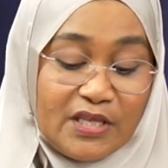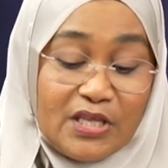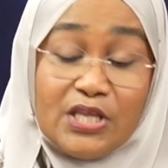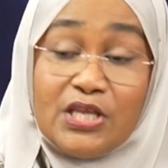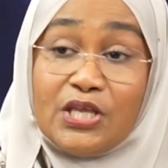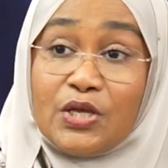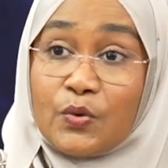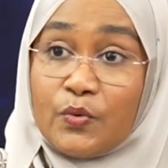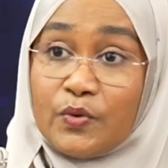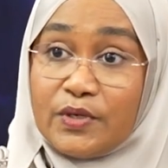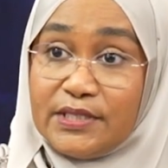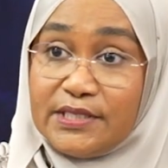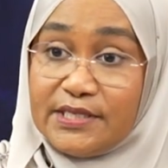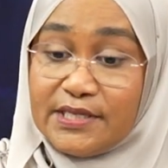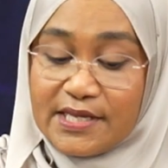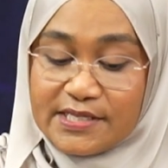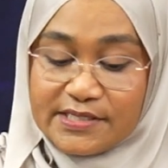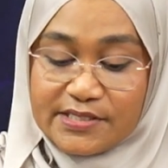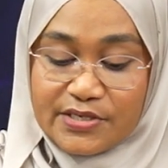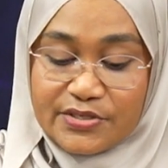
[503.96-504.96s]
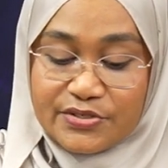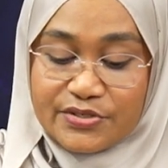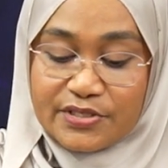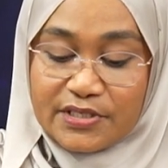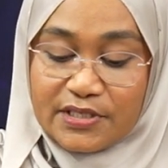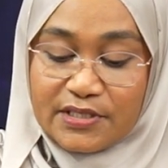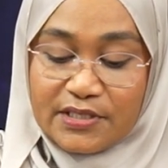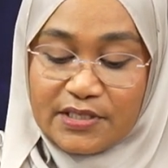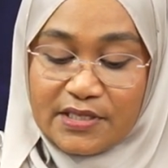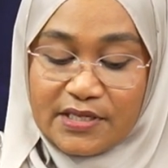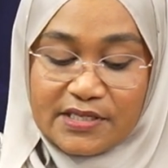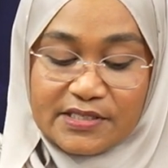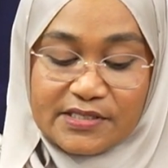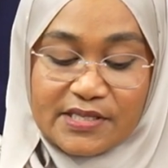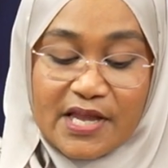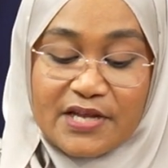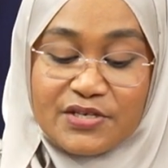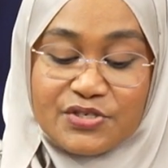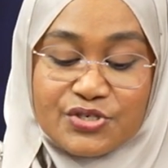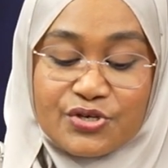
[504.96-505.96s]
Equally essential is
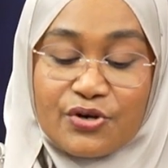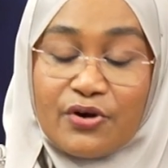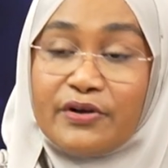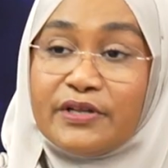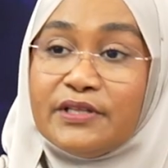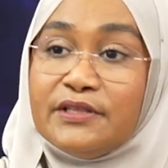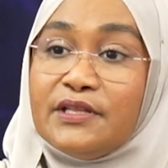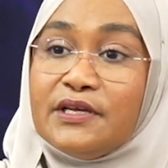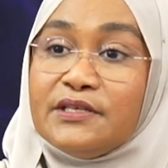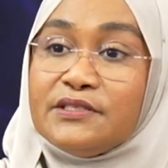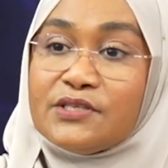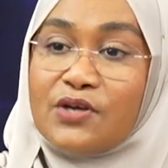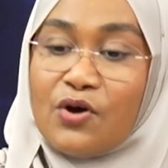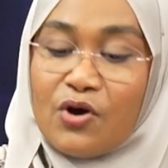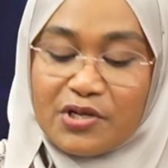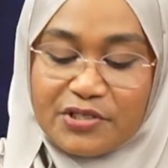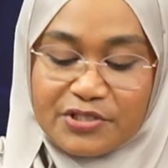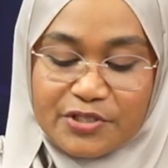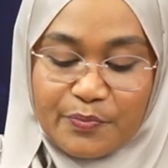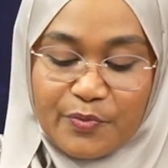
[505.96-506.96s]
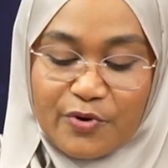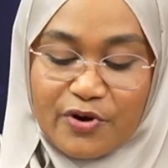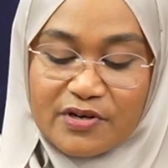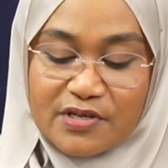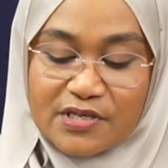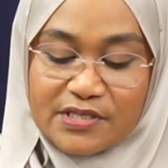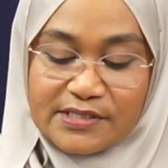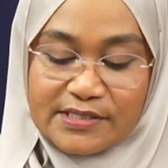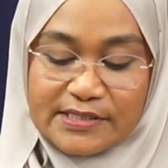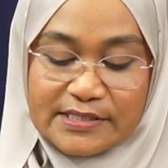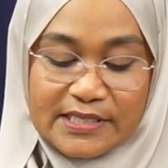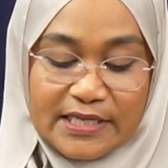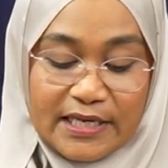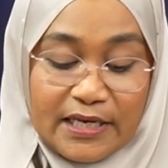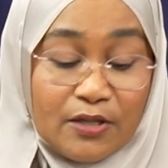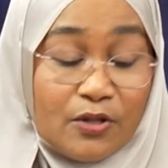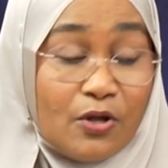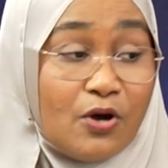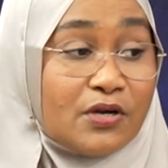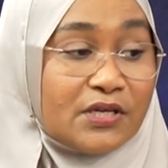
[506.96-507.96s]
ensuring that entrepreneurs
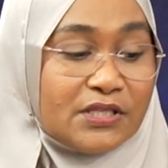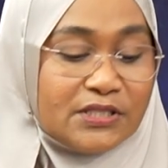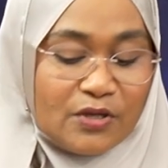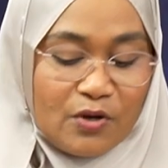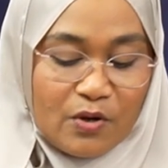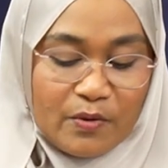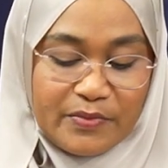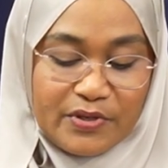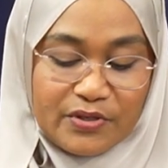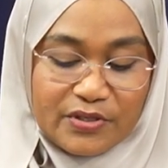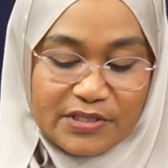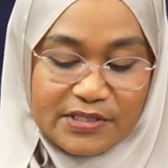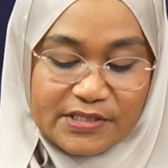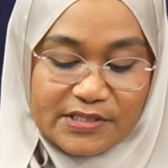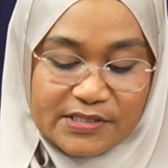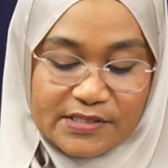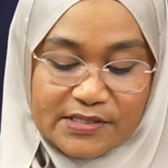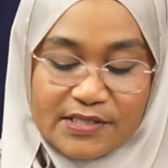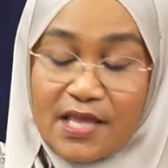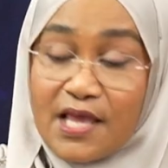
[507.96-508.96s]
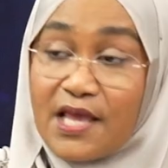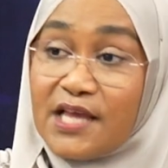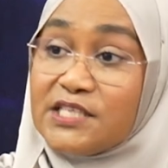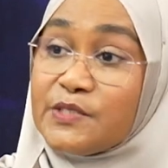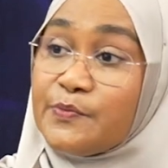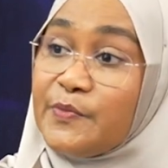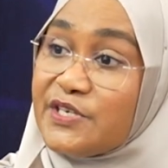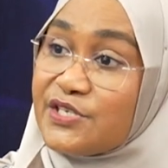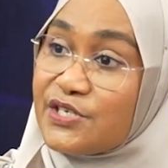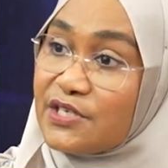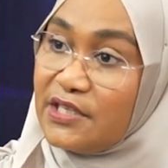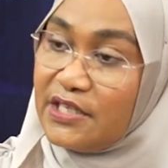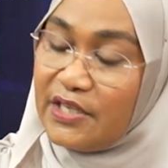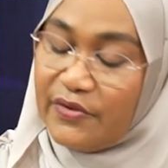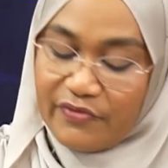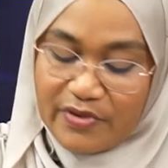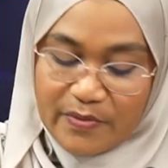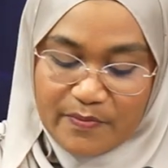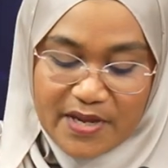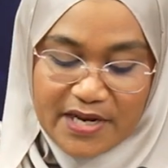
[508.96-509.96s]
in local communities, especially
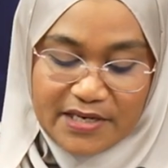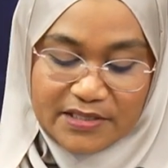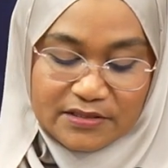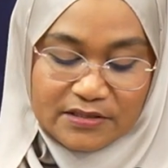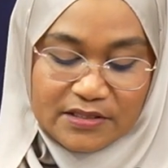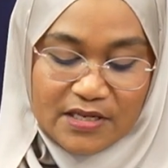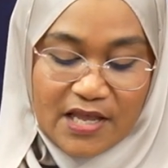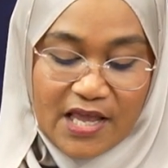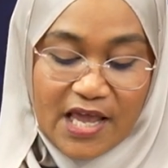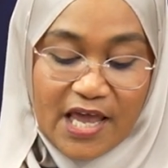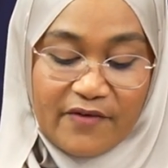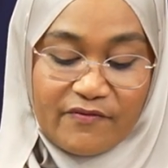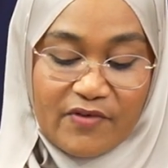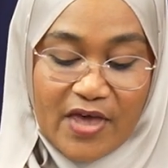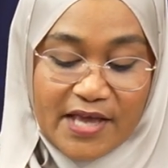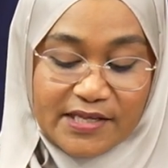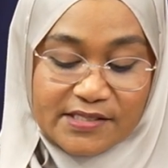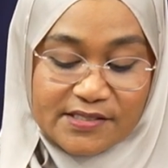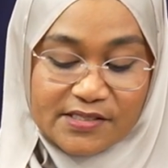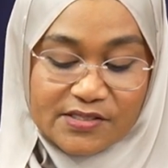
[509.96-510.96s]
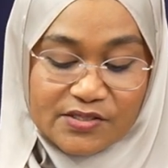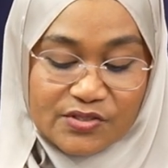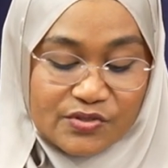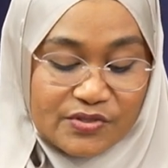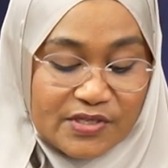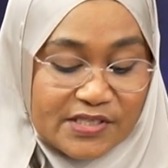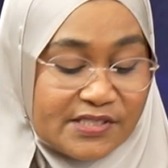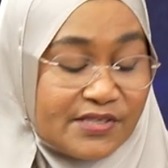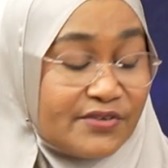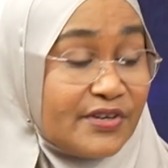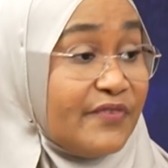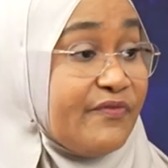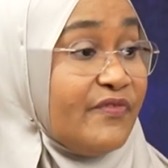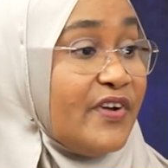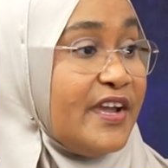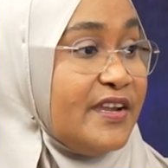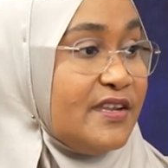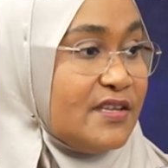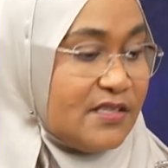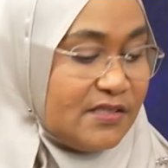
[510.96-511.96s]
women, have access to necessary
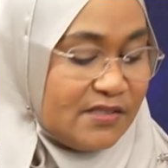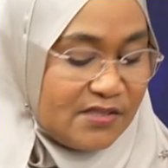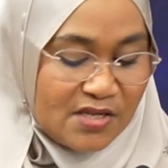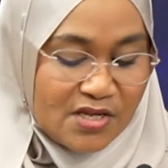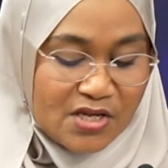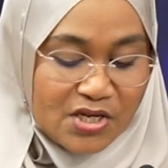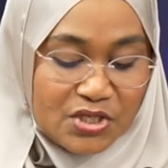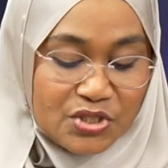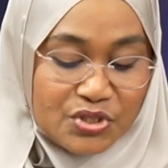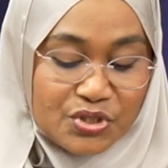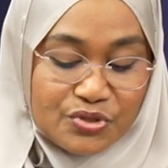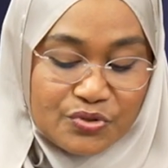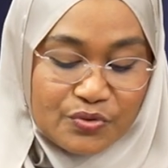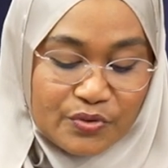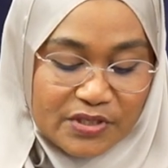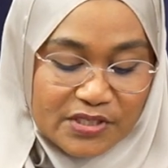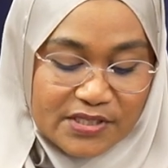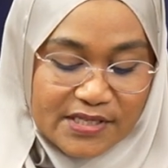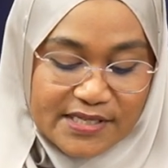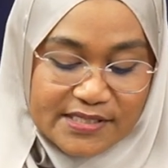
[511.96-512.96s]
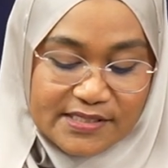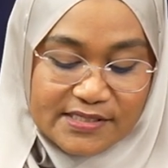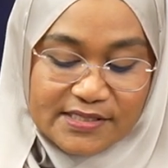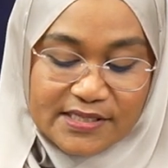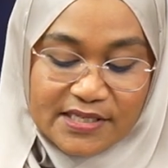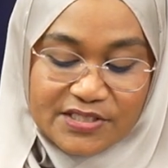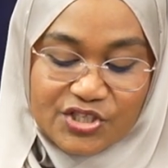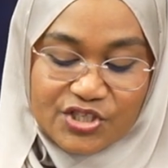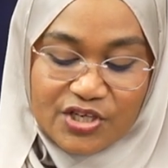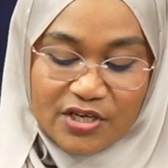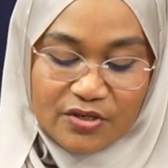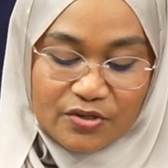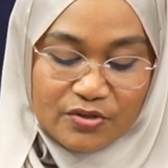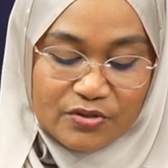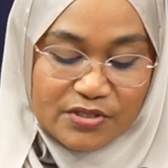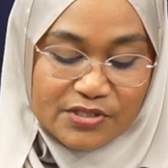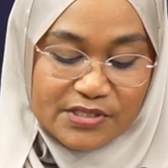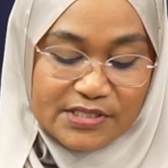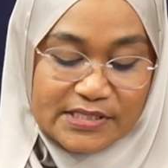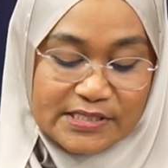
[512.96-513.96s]
finance to utilize such
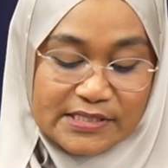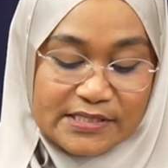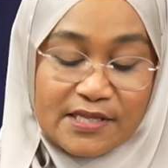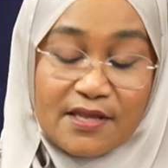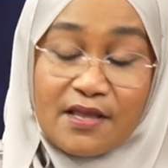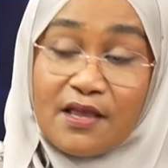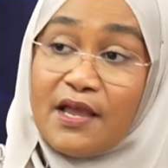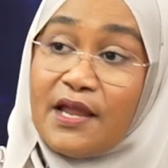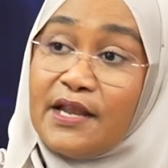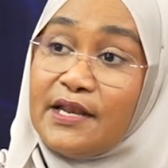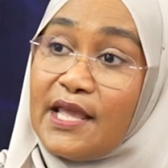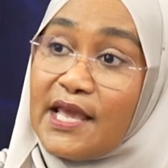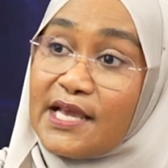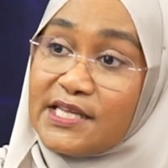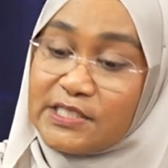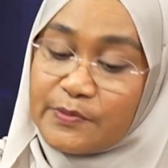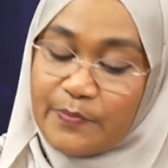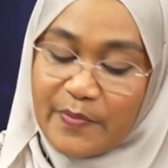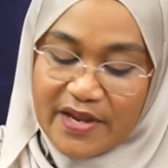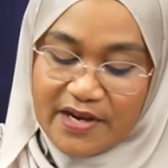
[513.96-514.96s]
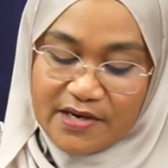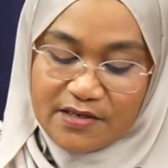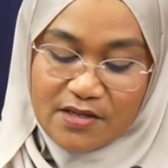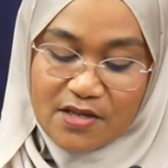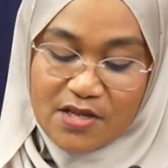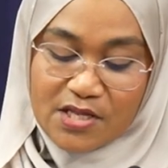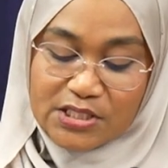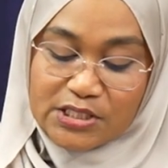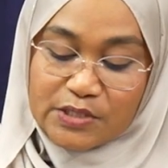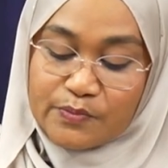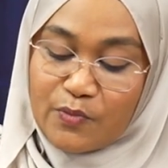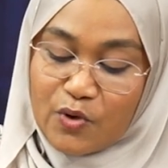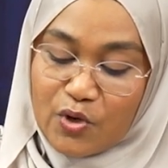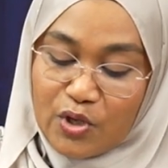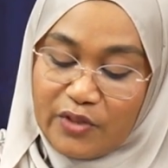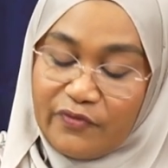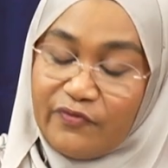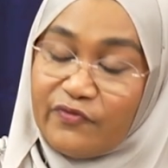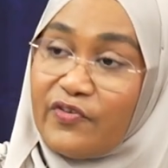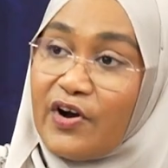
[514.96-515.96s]
technologies and expand small
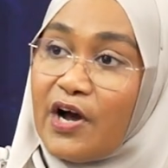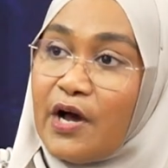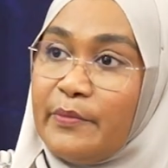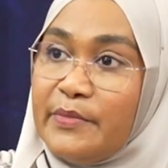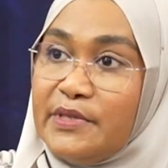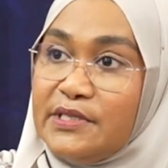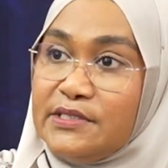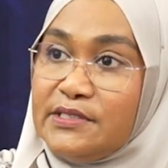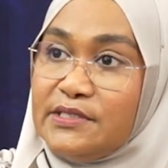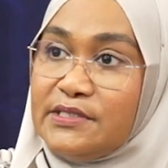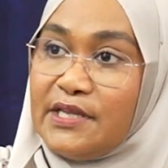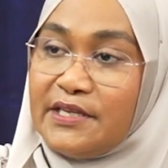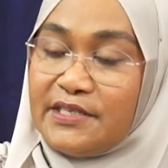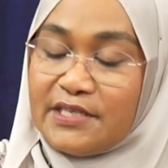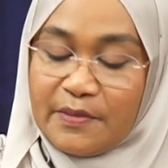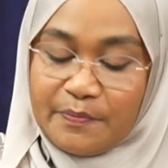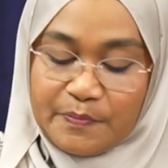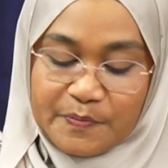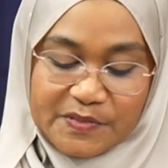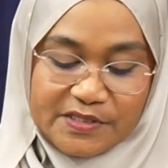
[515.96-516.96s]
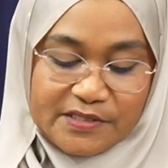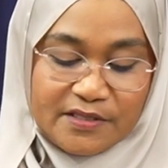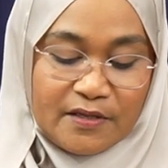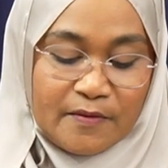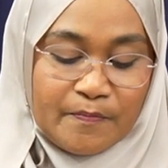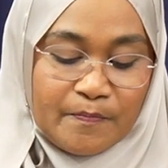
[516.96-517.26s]
farming setups.